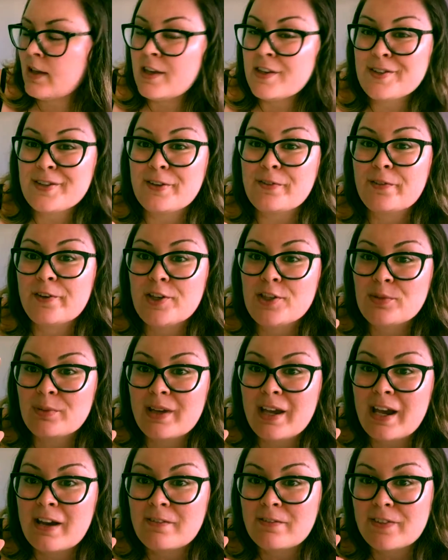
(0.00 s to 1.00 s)
So first
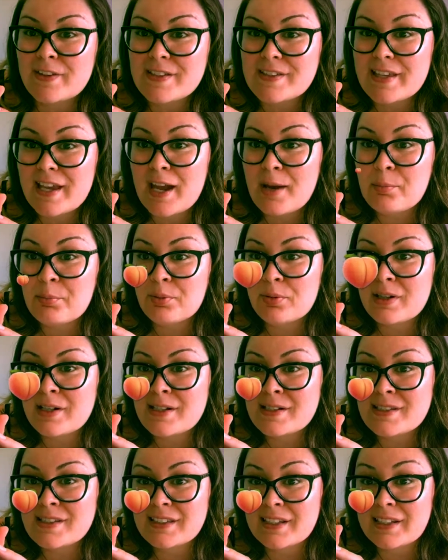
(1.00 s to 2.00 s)
we have this
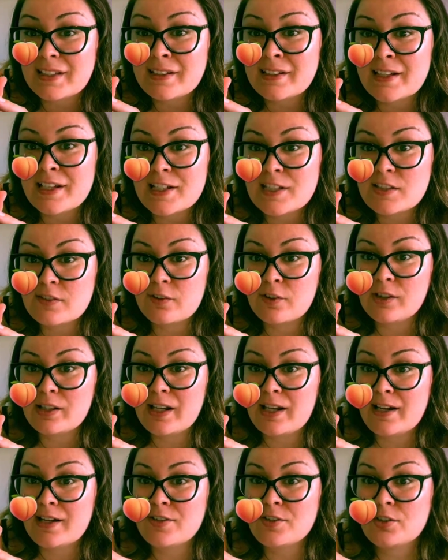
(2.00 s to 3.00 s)
Apri Skin
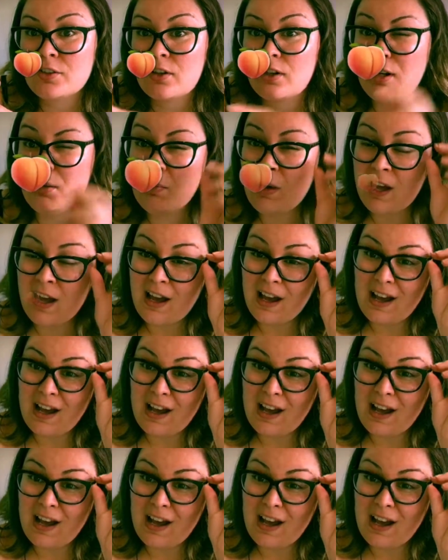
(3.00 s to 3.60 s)
Exfoliator Scrub.